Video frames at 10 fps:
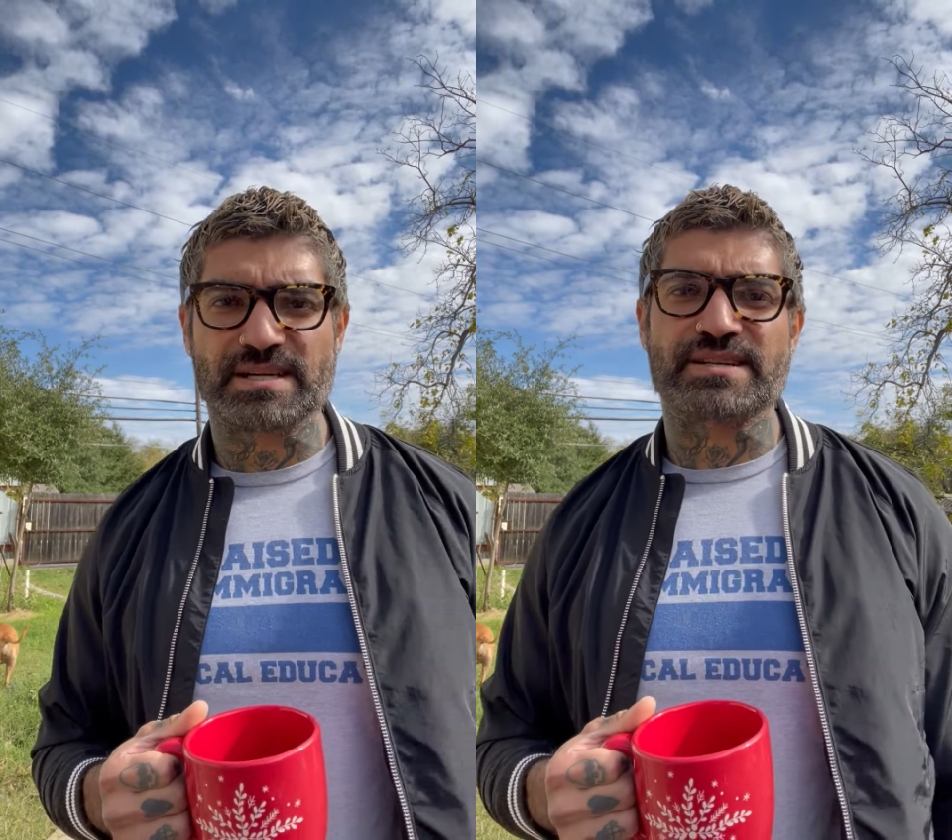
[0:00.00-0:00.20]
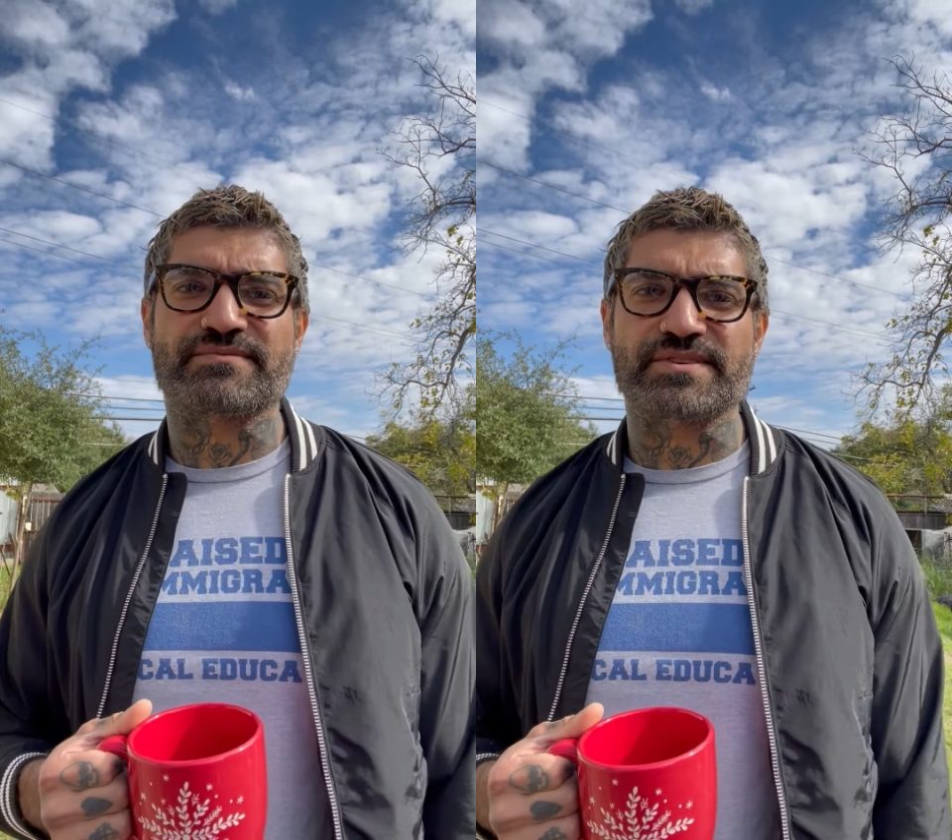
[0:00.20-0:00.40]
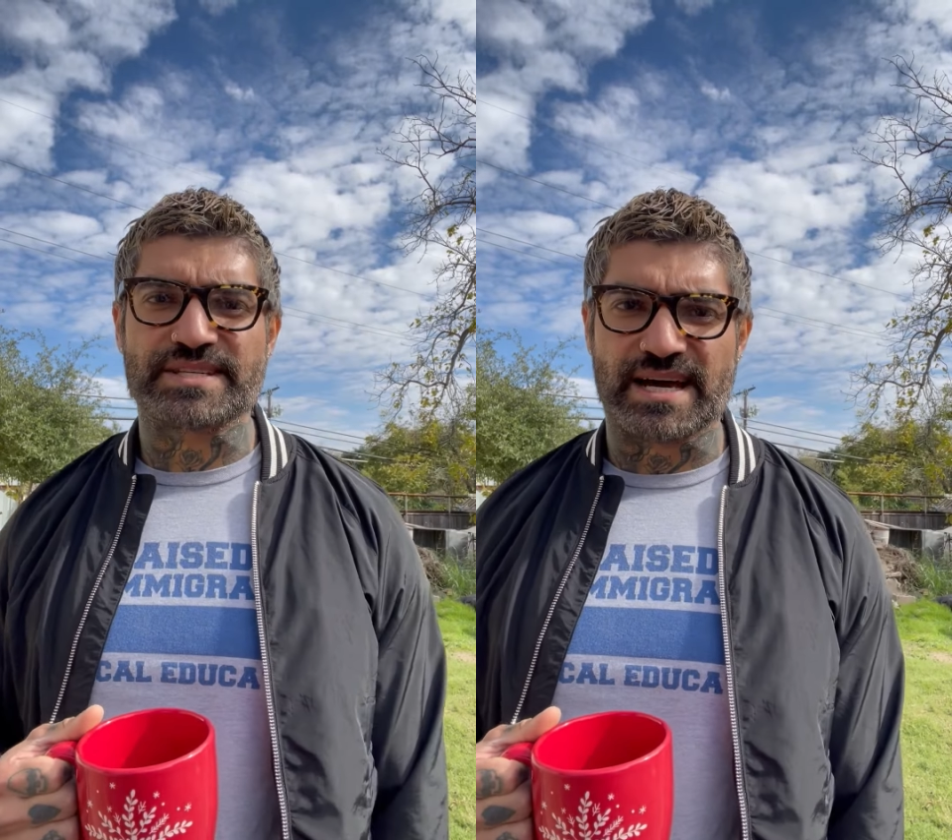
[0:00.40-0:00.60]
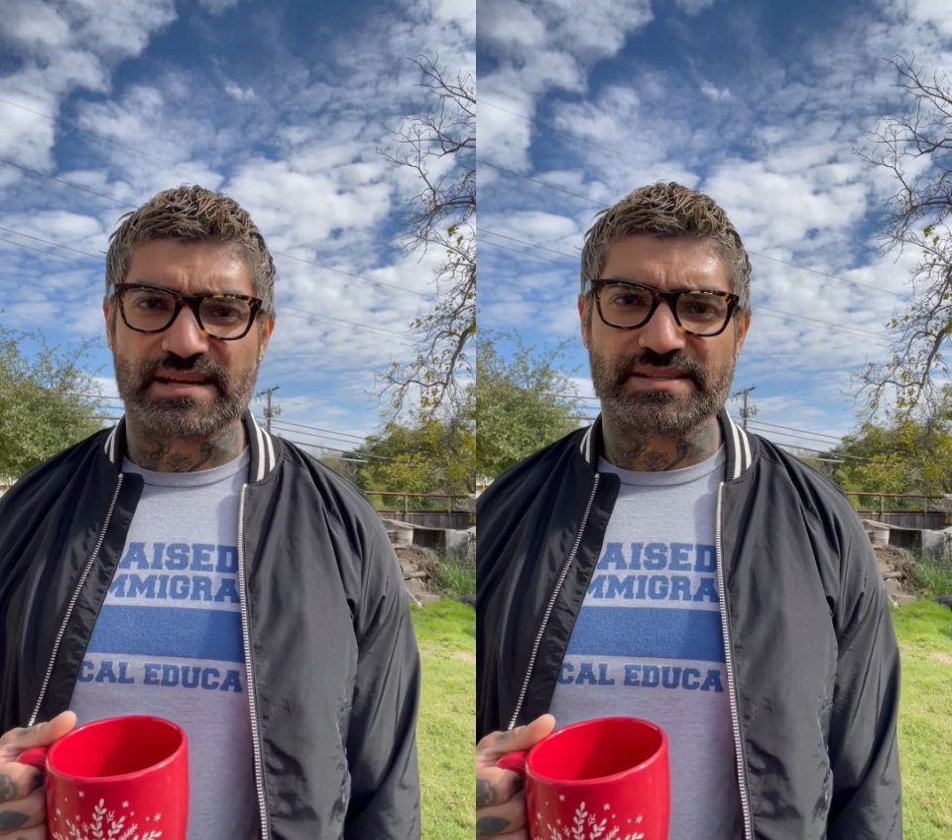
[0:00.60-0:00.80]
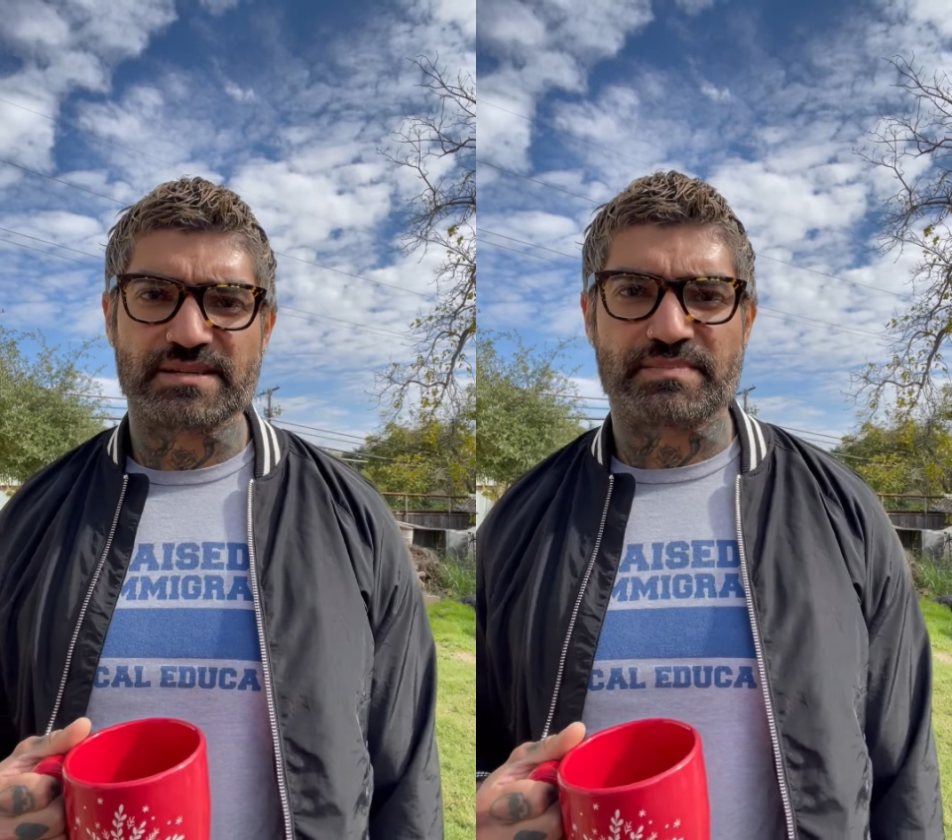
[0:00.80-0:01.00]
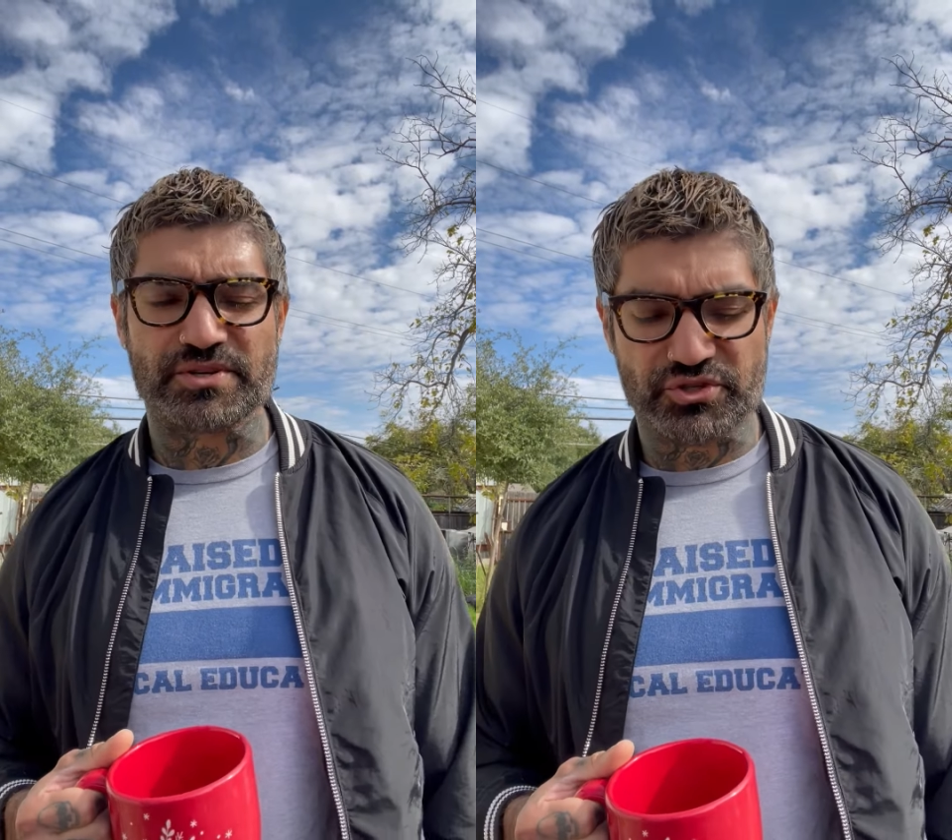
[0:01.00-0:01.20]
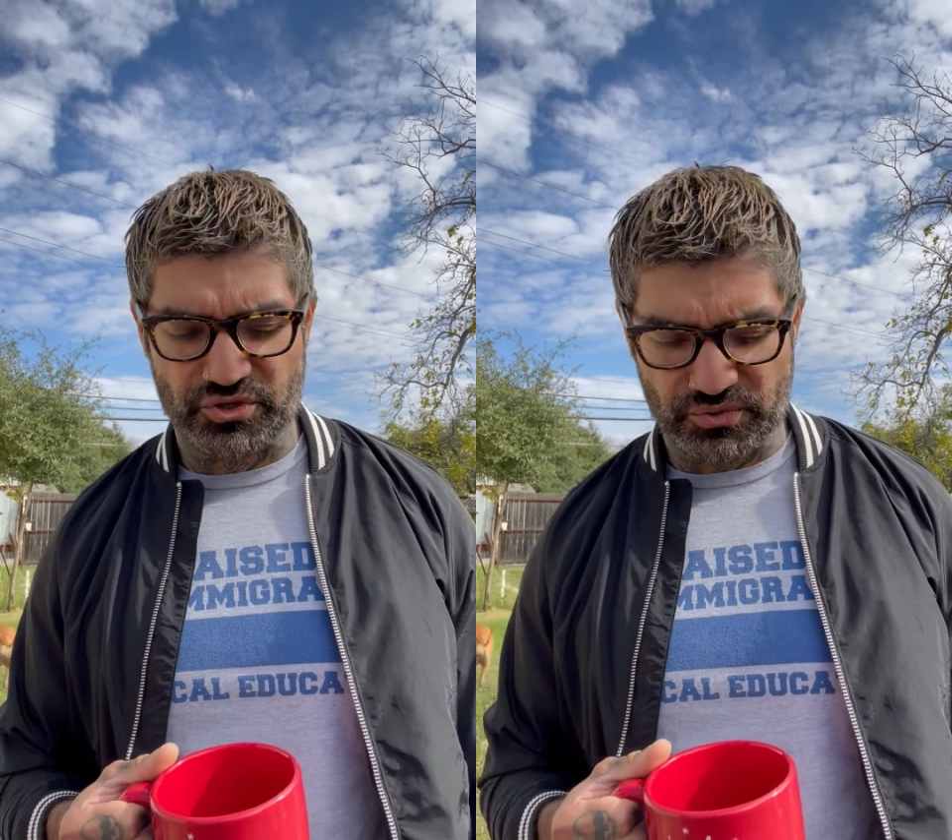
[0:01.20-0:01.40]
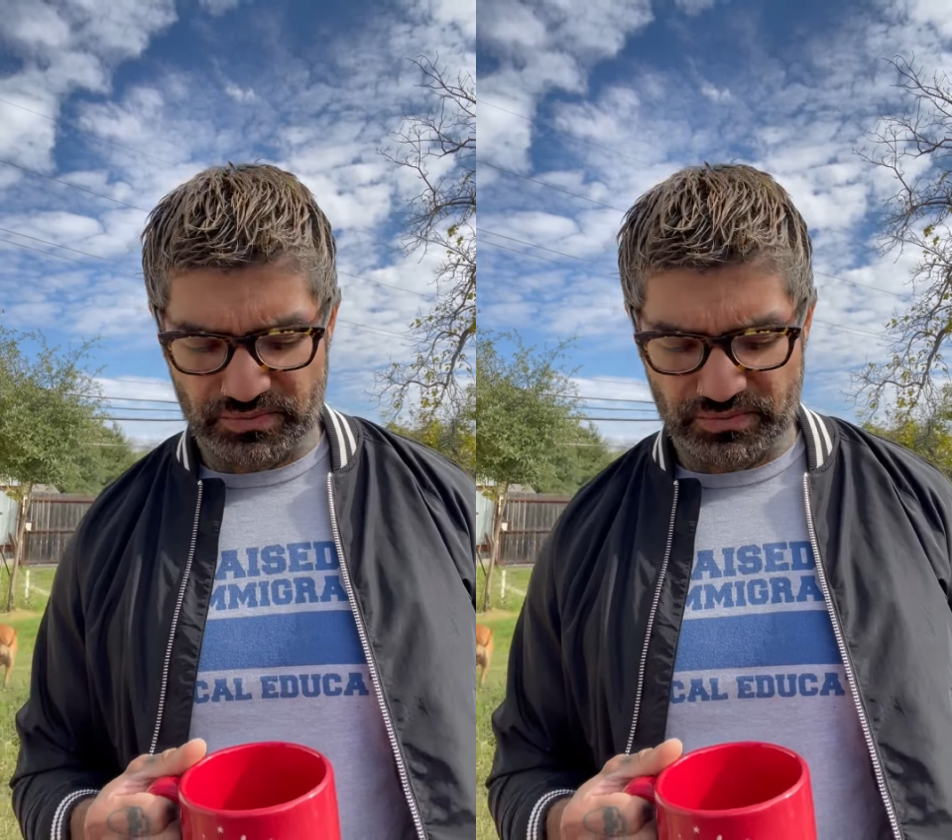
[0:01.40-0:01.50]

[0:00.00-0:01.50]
different talent to pursue.